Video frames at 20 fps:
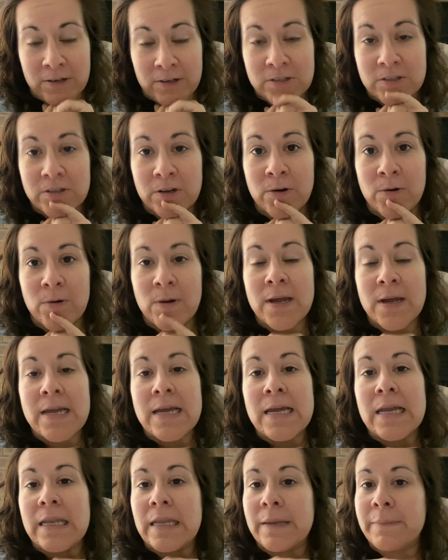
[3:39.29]
So
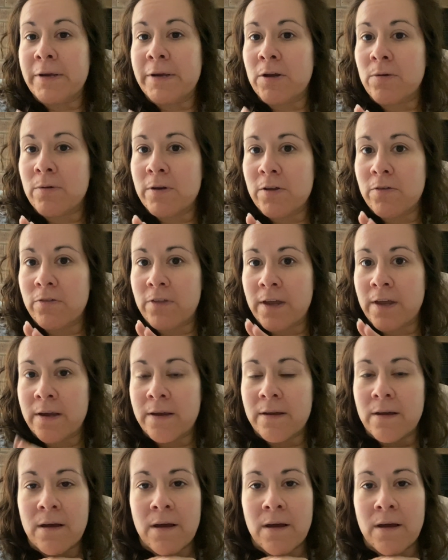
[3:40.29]
let me know what you think.